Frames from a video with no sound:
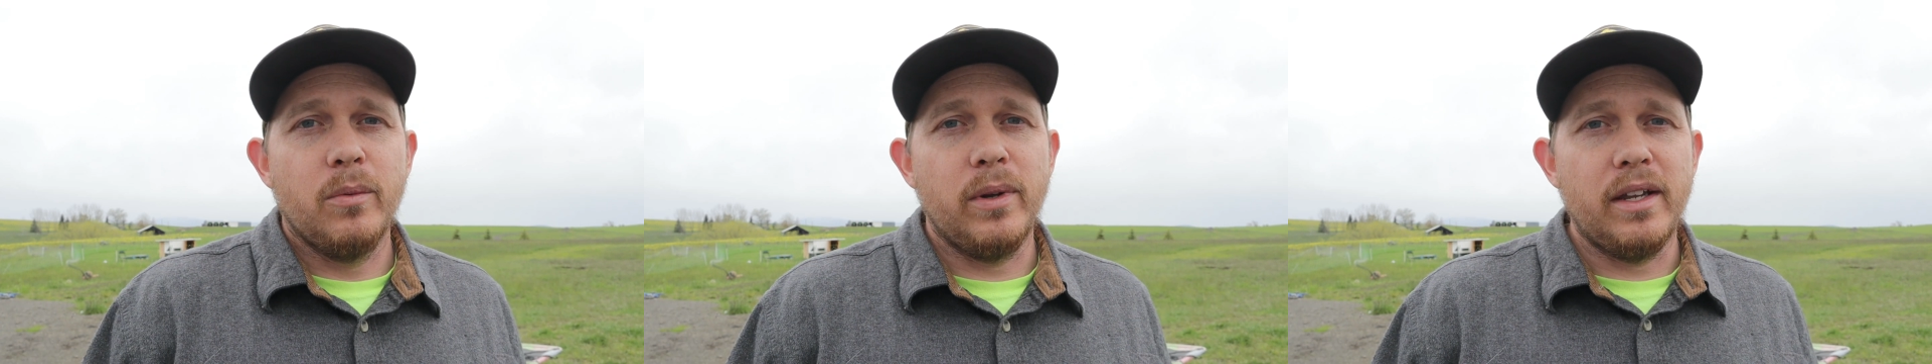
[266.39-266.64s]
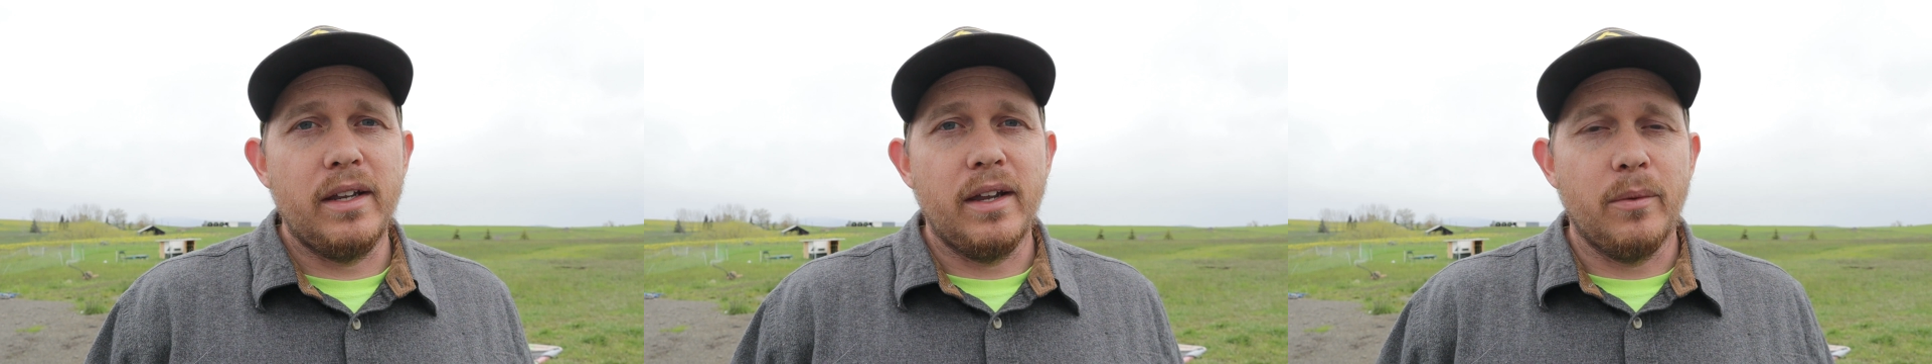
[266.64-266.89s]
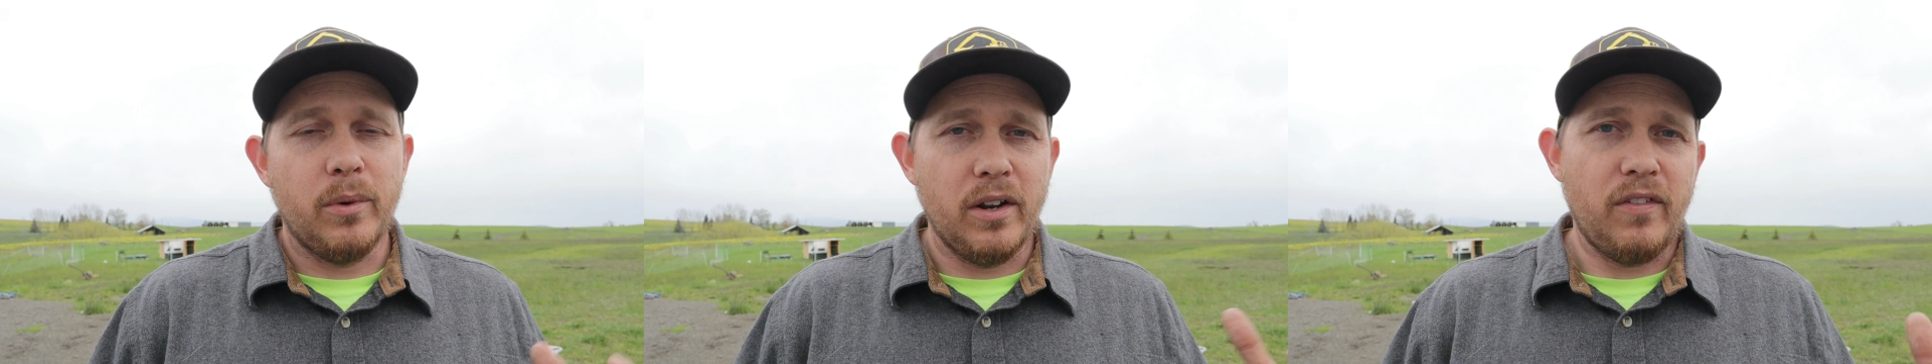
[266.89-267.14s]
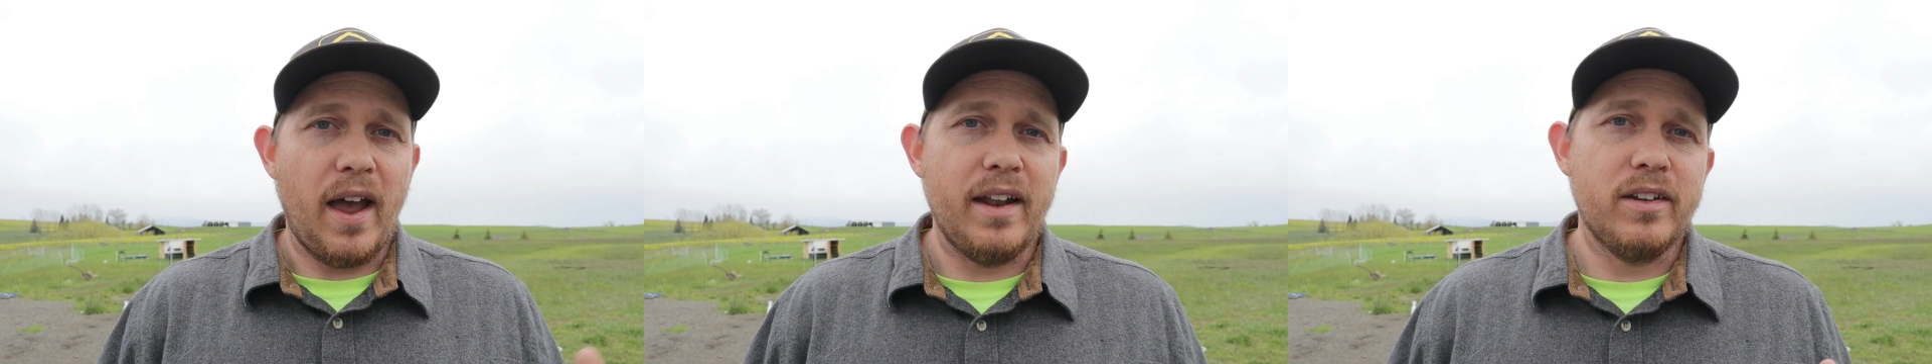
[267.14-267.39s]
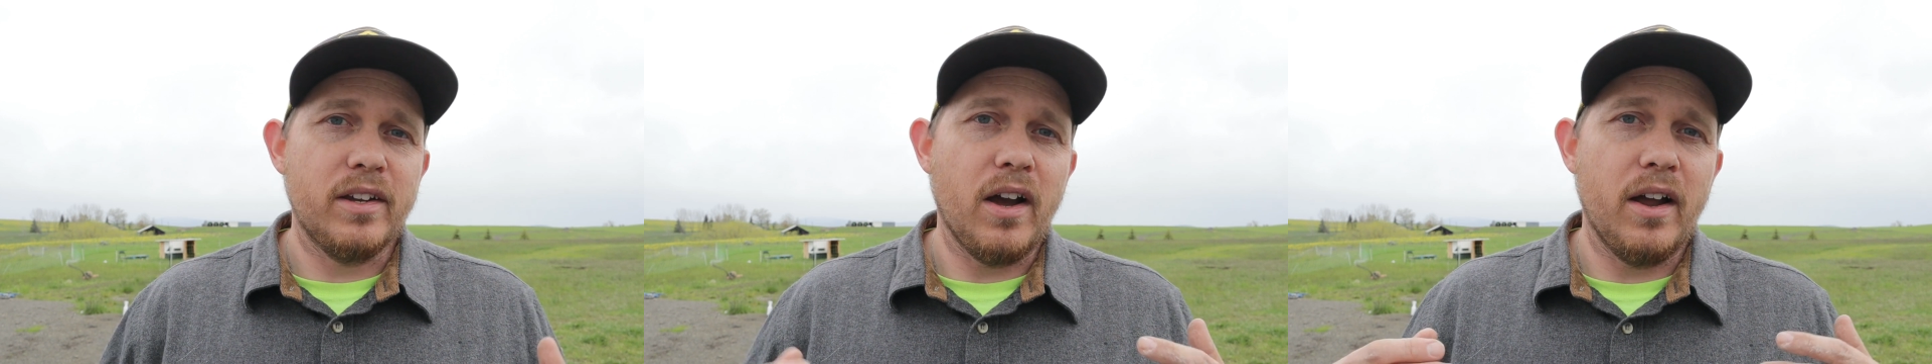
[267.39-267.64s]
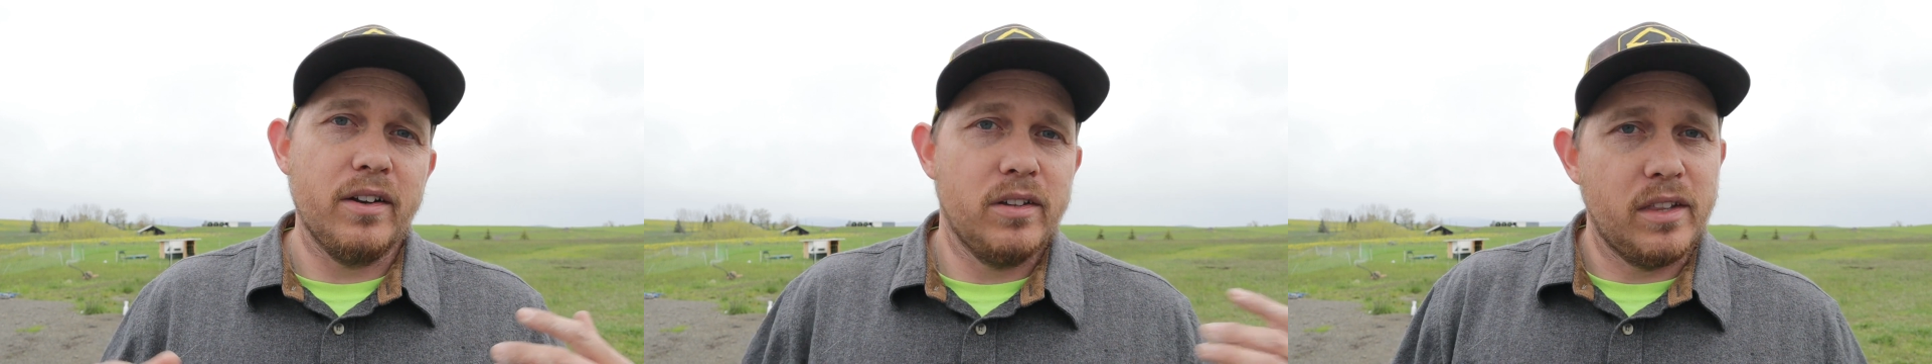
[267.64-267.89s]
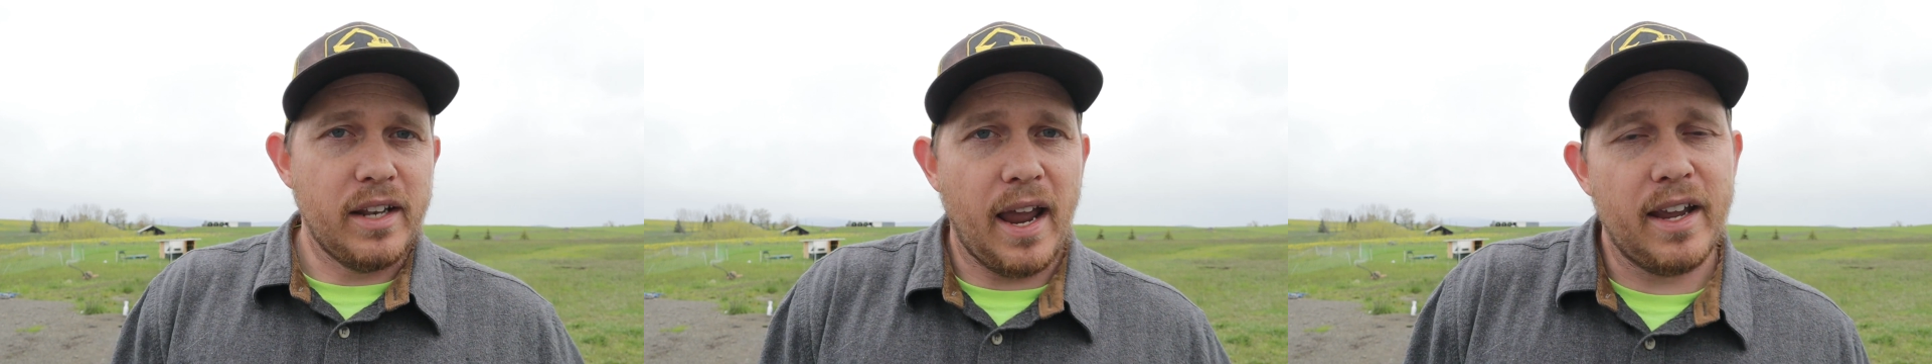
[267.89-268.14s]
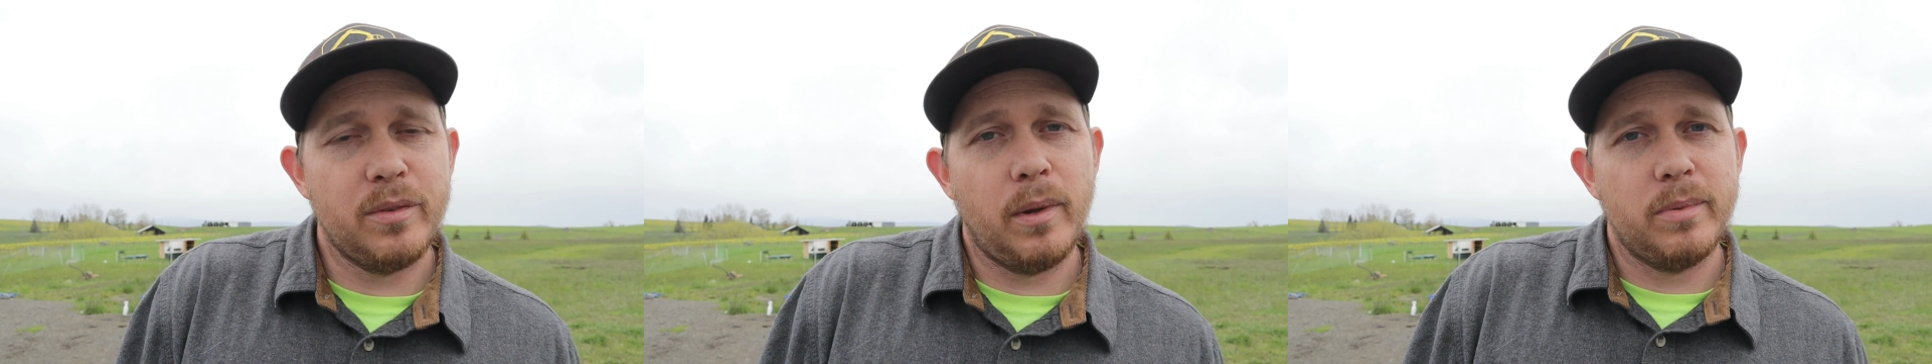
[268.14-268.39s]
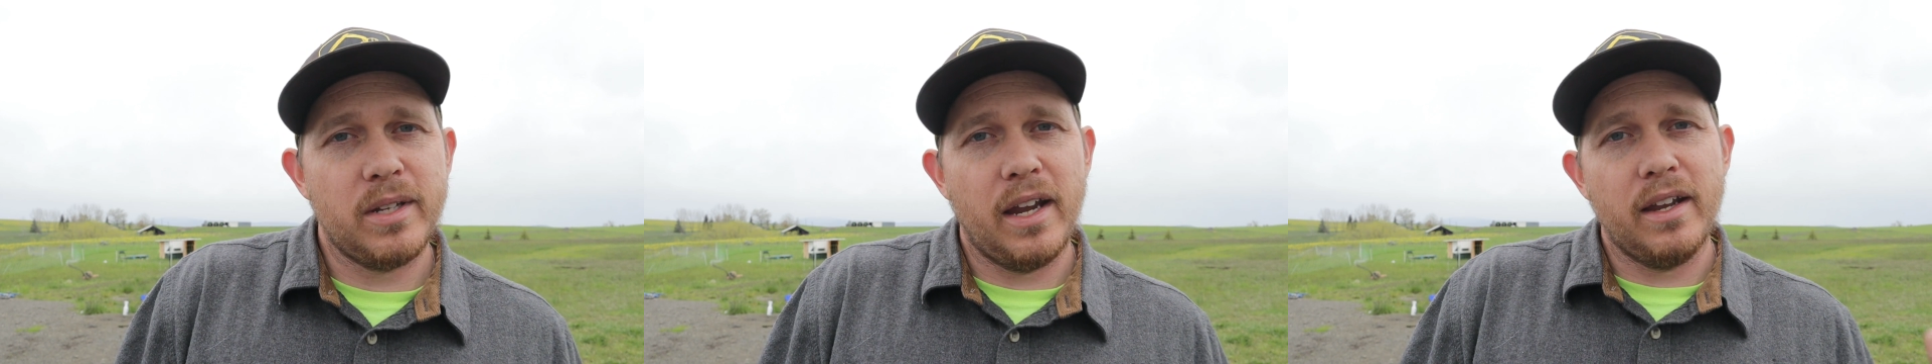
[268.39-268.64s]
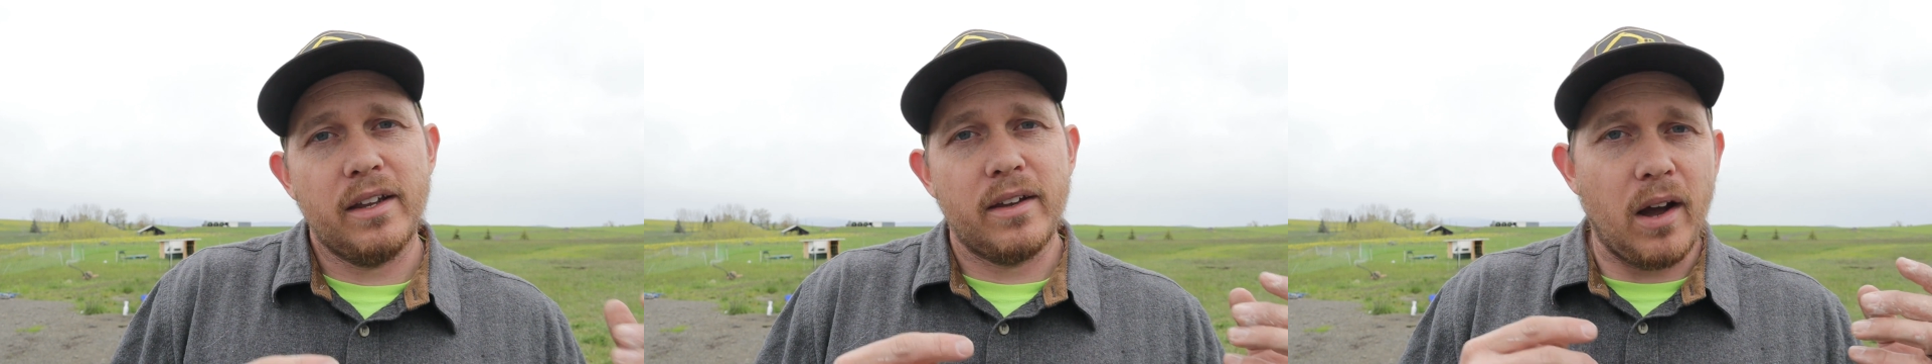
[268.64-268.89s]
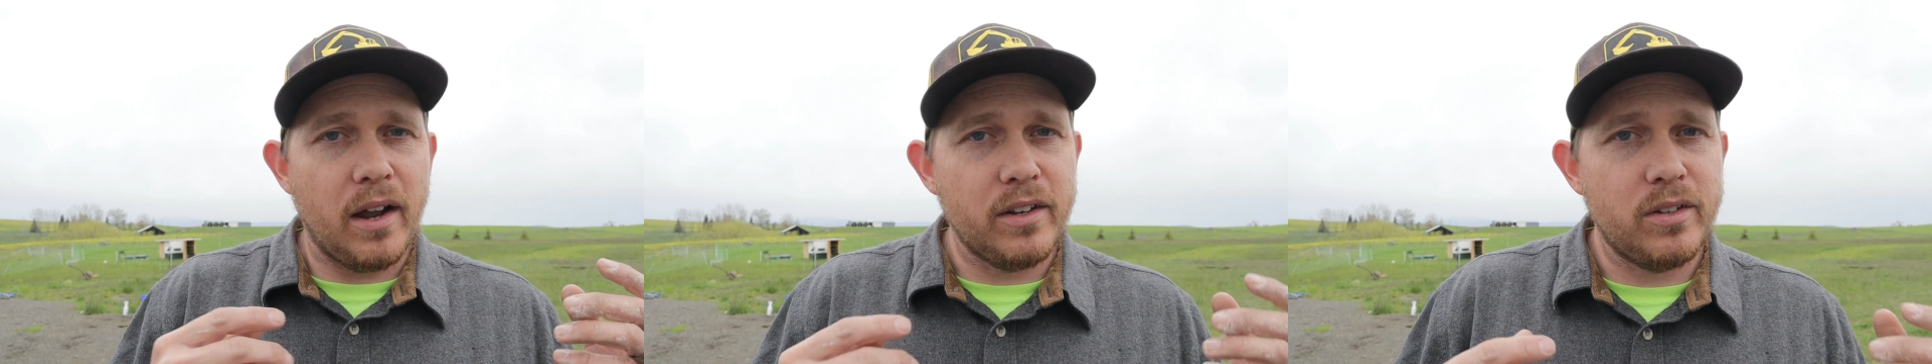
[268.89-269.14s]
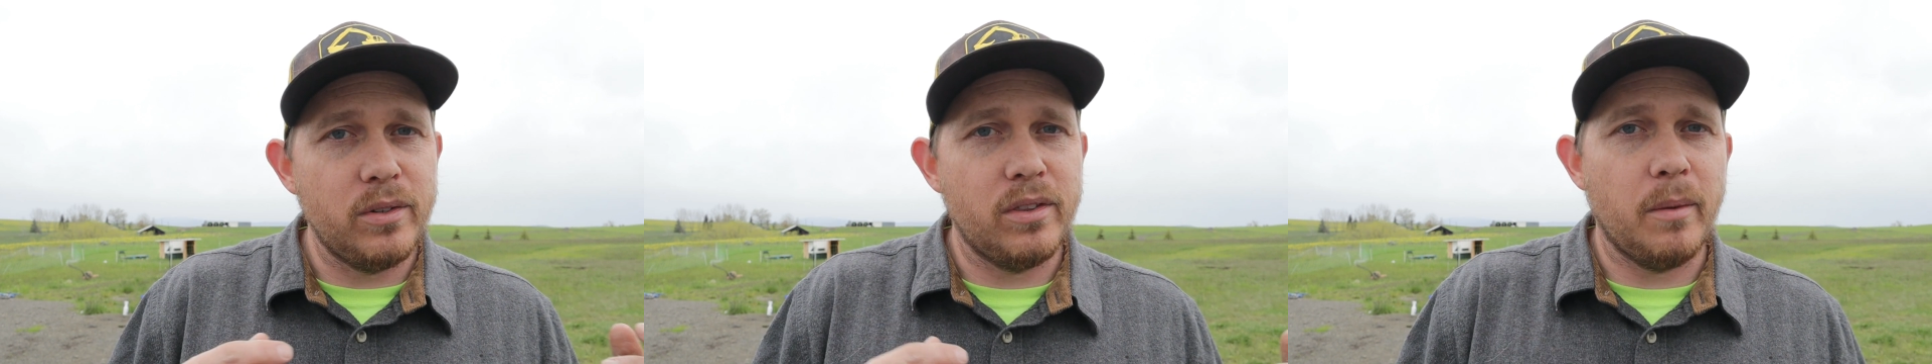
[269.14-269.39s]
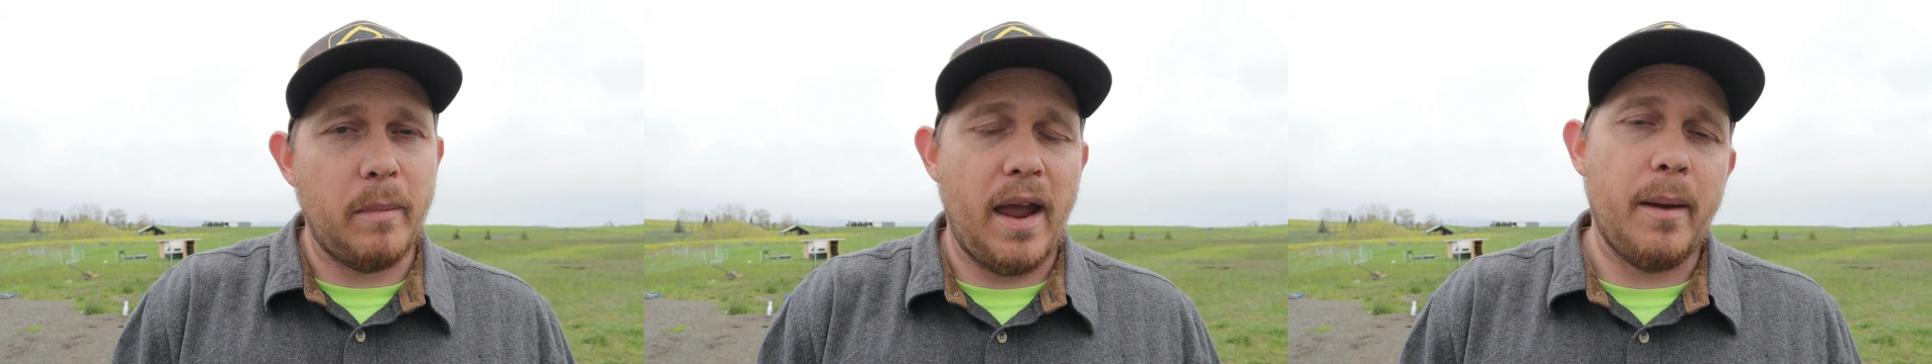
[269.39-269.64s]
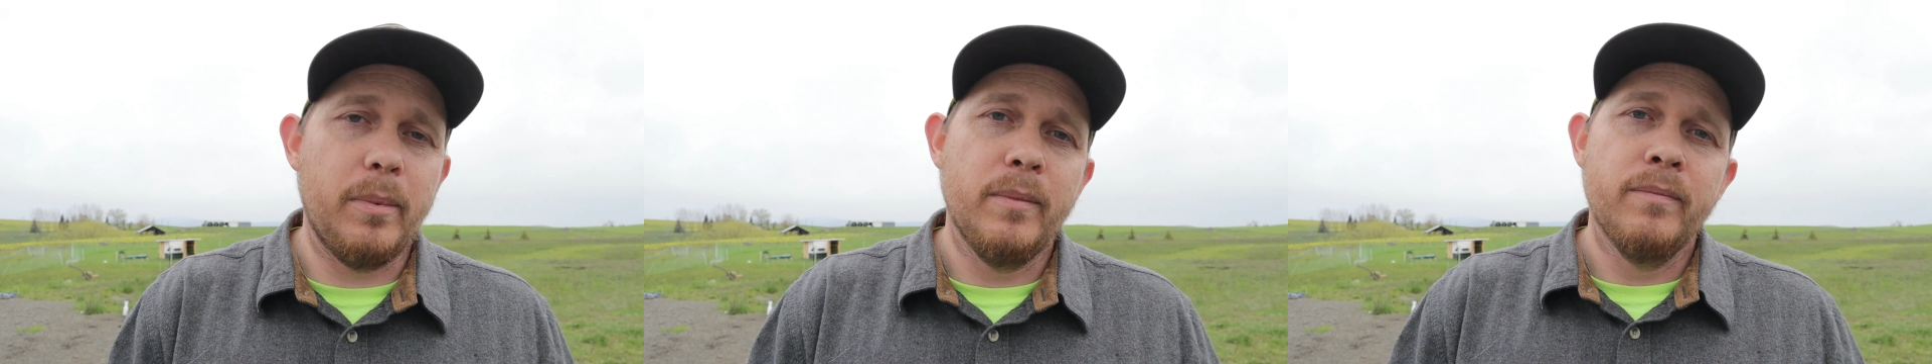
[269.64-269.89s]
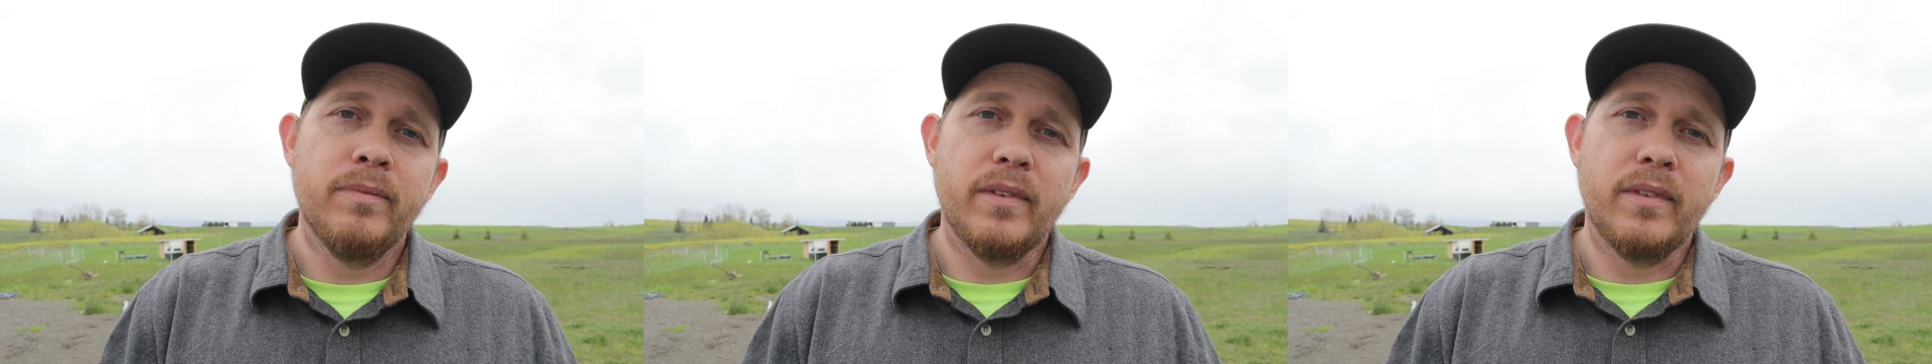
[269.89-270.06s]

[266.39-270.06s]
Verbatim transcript: We would have had to gone to the tax website, gone to the map,